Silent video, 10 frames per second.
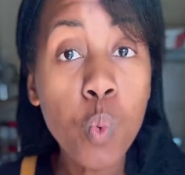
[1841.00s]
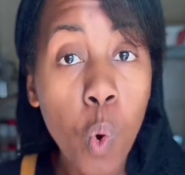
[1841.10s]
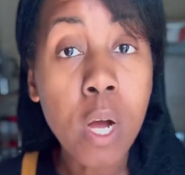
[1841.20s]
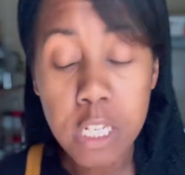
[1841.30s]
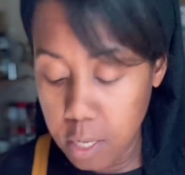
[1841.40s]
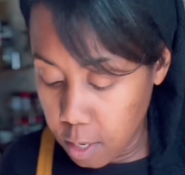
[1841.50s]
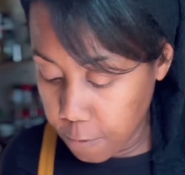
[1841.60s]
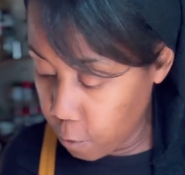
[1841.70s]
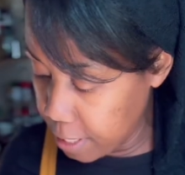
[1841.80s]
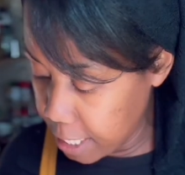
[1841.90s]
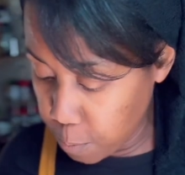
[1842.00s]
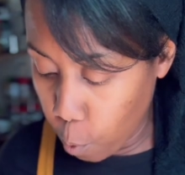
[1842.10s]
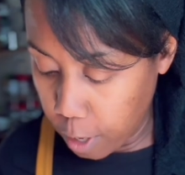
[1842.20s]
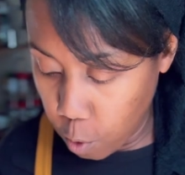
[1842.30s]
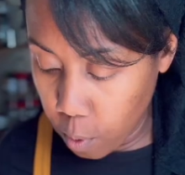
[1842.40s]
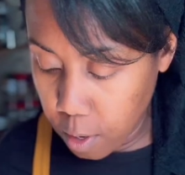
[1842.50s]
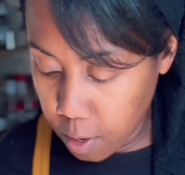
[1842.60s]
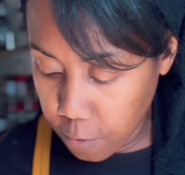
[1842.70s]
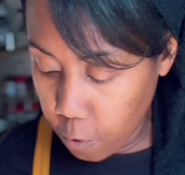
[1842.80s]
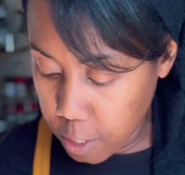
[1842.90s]
want to look for at this point. You want to
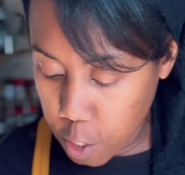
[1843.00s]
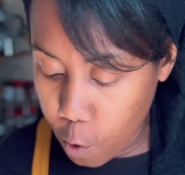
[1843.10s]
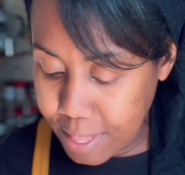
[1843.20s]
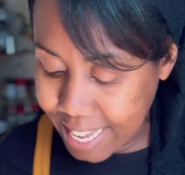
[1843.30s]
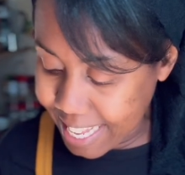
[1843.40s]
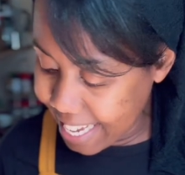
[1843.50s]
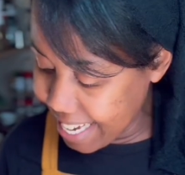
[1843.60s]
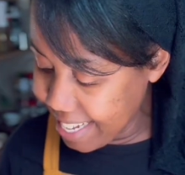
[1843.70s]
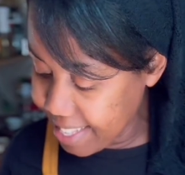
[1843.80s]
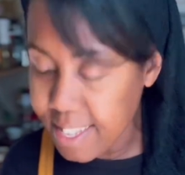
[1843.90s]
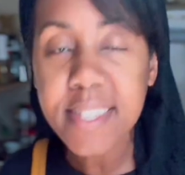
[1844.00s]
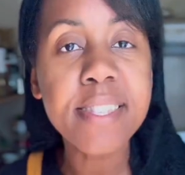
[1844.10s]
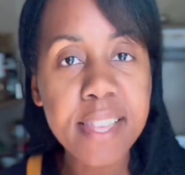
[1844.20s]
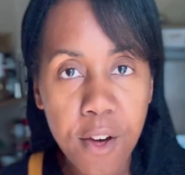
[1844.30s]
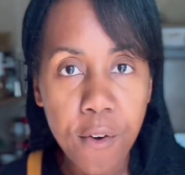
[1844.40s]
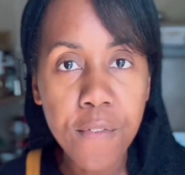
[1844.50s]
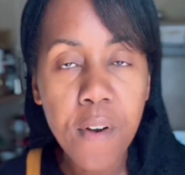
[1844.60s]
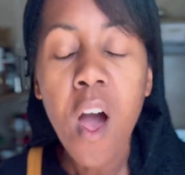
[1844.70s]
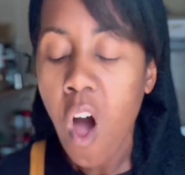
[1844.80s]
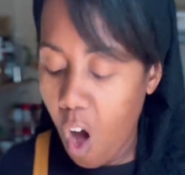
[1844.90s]
look for a dough that cleans itself
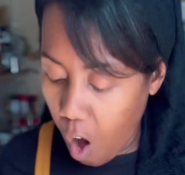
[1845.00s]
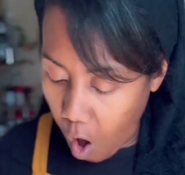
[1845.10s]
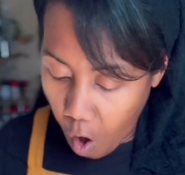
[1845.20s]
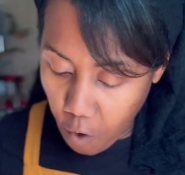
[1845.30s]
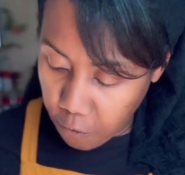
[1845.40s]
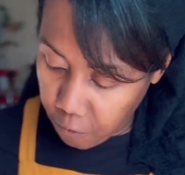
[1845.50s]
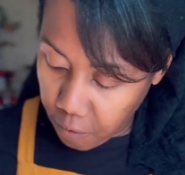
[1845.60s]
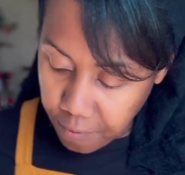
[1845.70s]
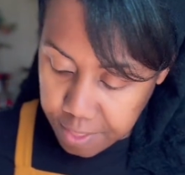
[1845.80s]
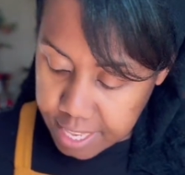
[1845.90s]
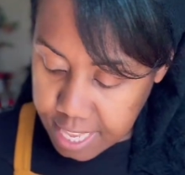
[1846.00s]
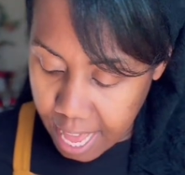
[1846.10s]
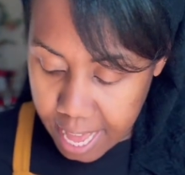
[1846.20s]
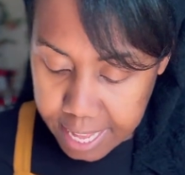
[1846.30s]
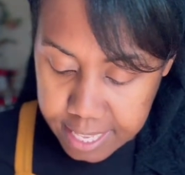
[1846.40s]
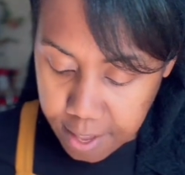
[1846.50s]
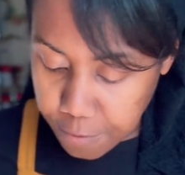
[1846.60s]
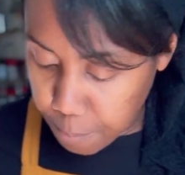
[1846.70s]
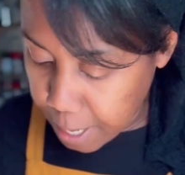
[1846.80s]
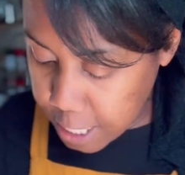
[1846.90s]
off the sides of
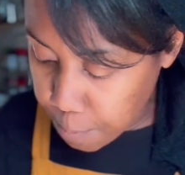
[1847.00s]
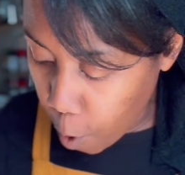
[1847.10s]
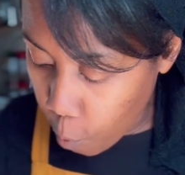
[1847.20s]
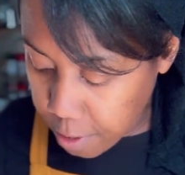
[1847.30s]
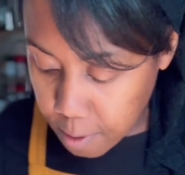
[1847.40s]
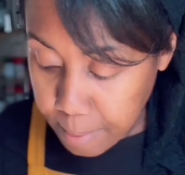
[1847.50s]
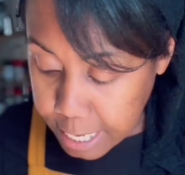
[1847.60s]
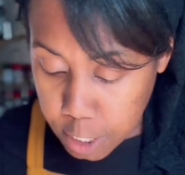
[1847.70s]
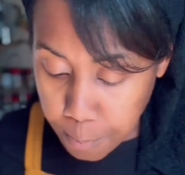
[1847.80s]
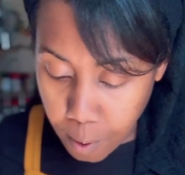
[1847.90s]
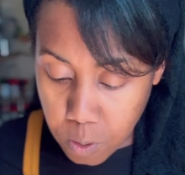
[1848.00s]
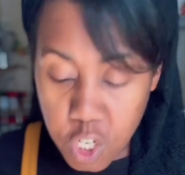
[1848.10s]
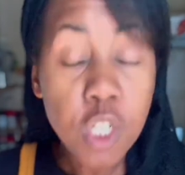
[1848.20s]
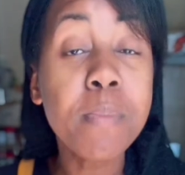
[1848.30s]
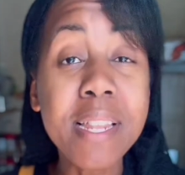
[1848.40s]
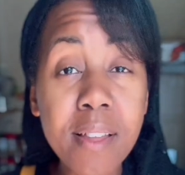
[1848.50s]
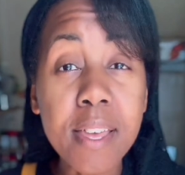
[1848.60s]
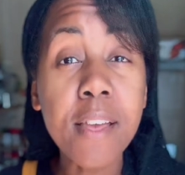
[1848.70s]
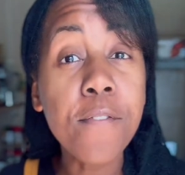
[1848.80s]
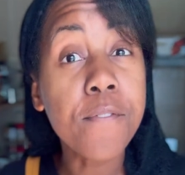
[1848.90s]
the mixer bowl, and the mixer bowl should be
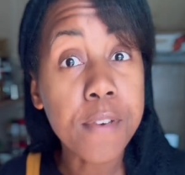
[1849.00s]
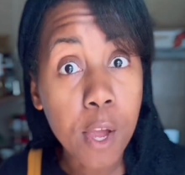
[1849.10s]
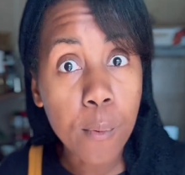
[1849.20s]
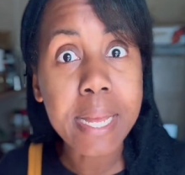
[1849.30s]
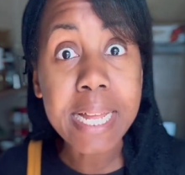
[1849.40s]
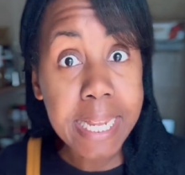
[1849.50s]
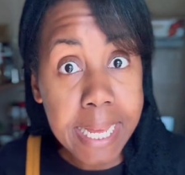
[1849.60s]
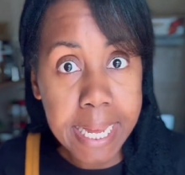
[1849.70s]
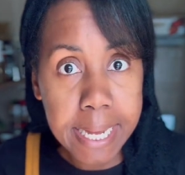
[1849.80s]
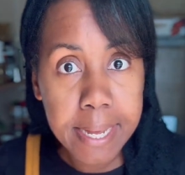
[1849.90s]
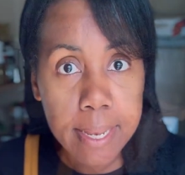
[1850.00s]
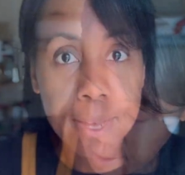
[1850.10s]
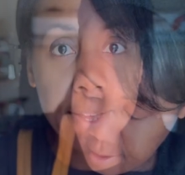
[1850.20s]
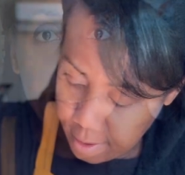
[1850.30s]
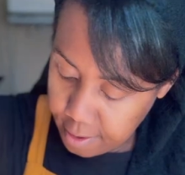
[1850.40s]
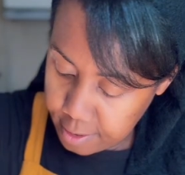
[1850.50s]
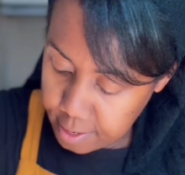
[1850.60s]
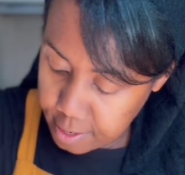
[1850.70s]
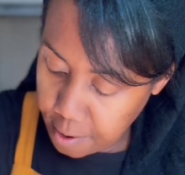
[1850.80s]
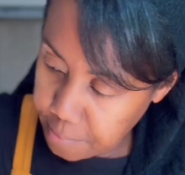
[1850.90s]
looking very clean.
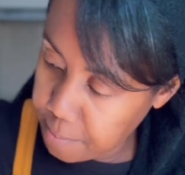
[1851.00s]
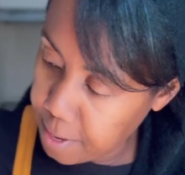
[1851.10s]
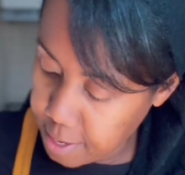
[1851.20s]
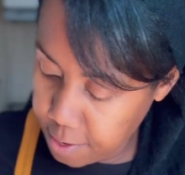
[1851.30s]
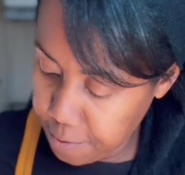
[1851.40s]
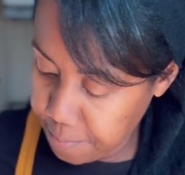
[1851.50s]
Stop the mixer.